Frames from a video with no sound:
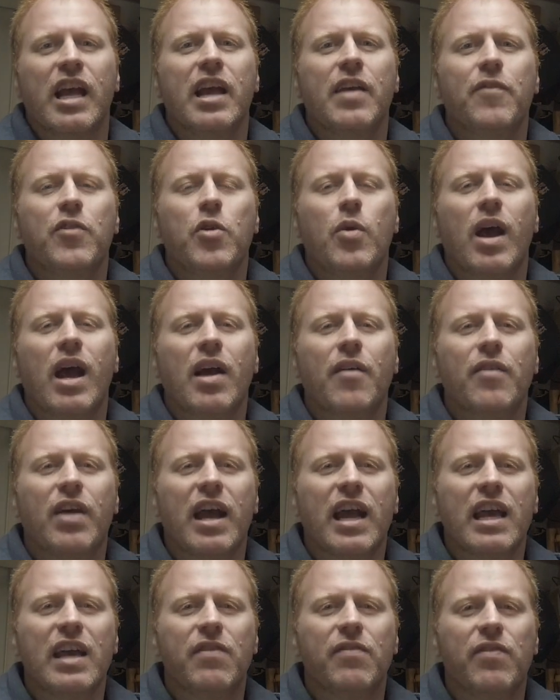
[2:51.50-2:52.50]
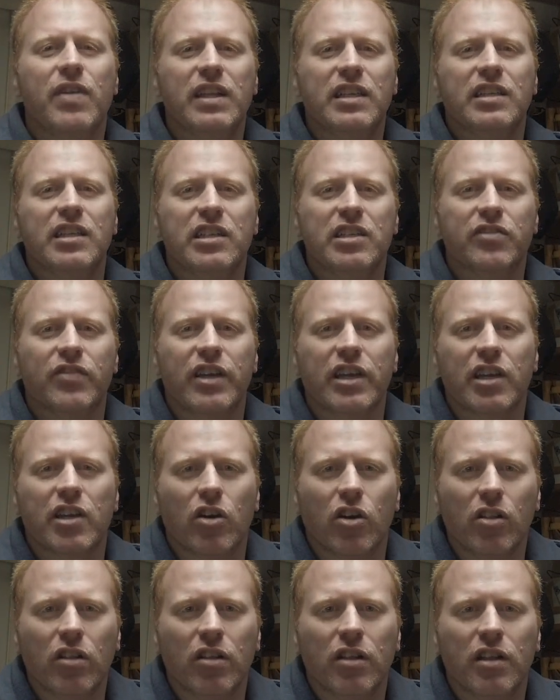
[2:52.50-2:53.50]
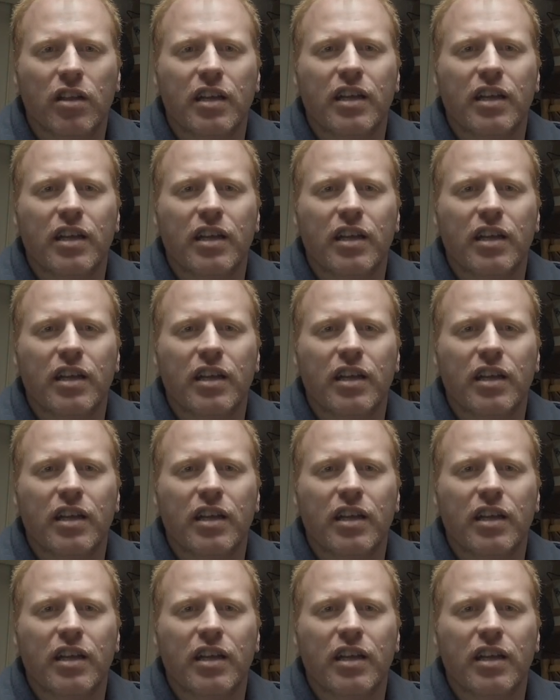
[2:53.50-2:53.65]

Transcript: If you have a vintage vehicle,